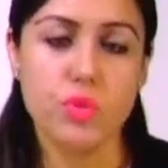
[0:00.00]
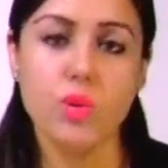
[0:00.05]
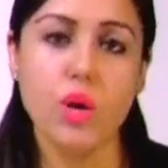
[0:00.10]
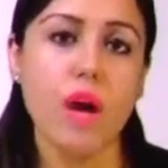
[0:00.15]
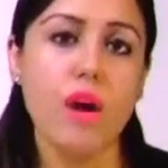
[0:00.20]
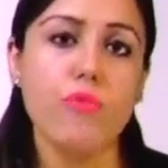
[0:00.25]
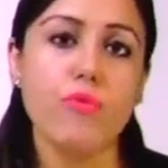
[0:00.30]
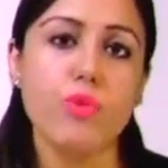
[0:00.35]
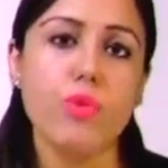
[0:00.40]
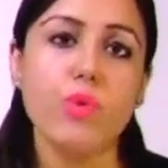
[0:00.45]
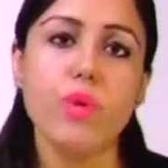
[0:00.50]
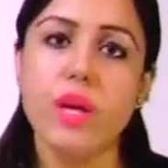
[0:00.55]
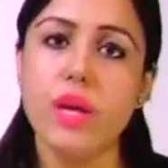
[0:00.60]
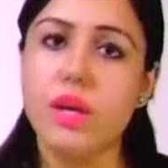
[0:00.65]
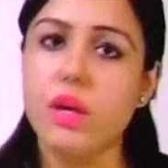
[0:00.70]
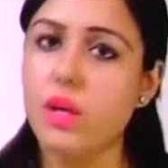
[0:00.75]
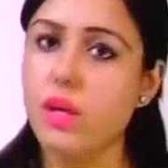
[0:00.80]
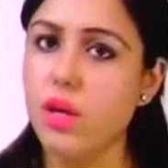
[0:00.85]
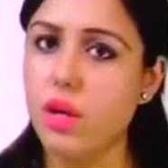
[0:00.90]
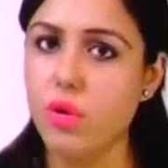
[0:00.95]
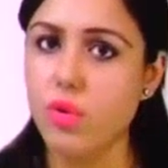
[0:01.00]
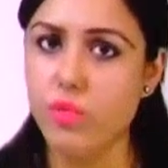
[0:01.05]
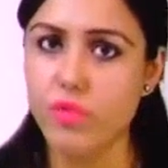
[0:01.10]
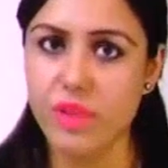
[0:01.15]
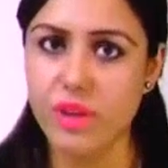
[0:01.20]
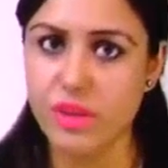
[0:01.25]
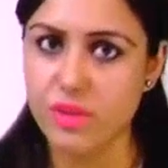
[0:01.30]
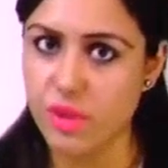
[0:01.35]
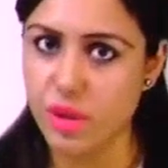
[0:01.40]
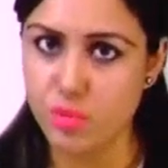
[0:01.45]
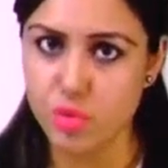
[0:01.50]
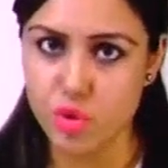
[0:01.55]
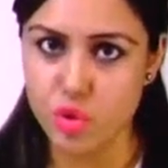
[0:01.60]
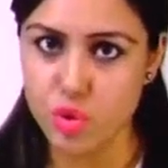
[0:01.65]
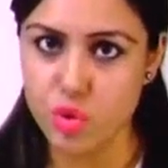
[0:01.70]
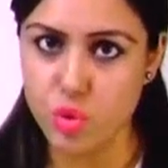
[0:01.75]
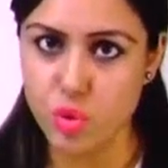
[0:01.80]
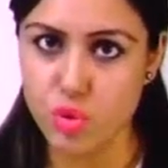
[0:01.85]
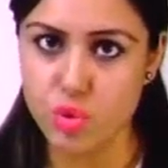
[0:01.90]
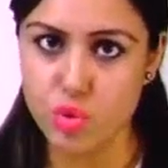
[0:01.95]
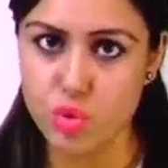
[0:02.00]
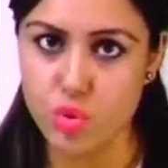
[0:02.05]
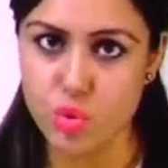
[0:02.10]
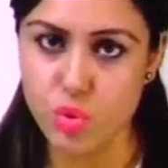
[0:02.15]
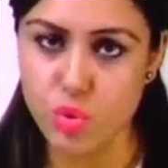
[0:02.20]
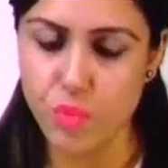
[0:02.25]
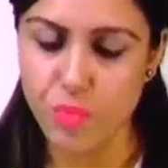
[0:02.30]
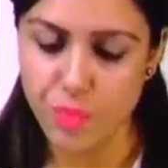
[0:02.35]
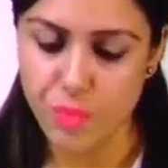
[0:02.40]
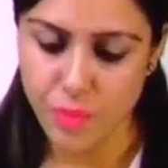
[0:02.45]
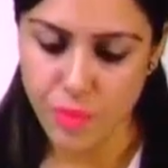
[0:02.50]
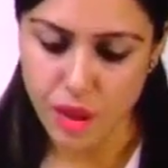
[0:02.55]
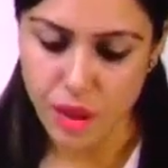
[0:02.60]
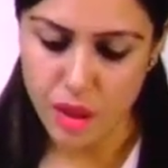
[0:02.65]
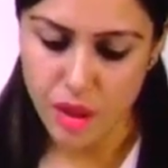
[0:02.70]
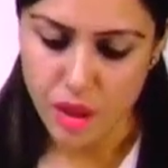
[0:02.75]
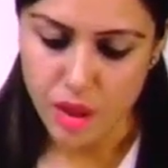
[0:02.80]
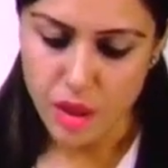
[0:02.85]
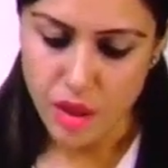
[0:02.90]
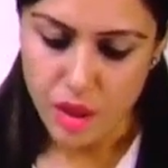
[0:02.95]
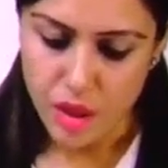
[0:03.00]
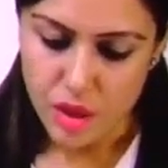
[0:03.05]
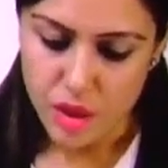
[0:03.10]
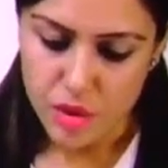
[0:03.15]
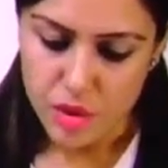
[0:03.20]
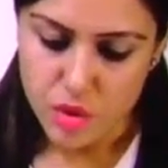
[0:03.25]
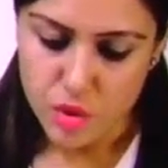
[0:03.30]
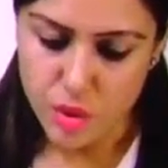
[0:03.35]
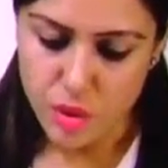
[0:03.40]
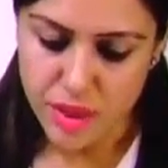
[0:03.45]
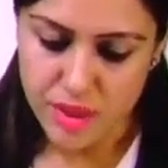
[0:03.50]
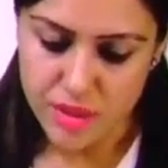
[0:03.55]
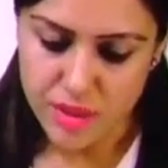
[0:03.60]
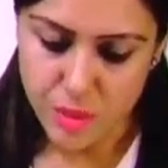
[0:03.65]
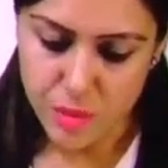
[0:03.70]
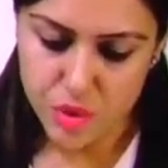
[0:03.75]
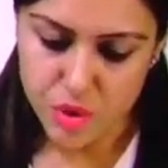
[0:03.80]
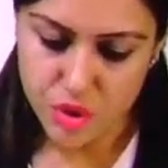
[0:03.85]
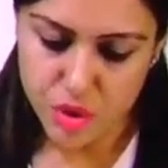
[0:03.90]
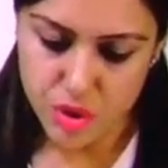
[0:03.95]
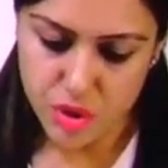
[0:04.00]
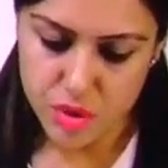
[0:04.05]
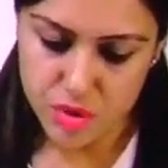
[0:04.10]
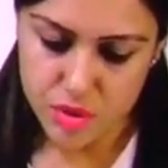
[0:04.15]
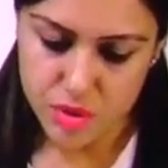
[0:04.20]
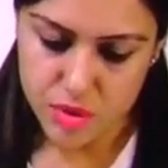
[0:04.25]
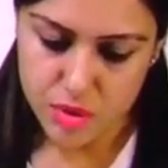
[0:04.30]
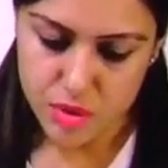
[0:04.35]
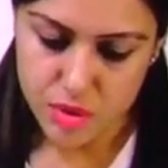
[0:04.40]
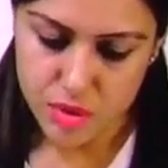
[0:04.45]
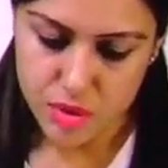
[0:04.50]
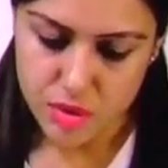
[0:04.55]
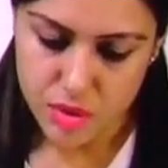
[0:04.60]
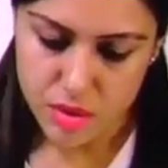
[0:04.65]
You have to take care of the exceptions also. So the exception is,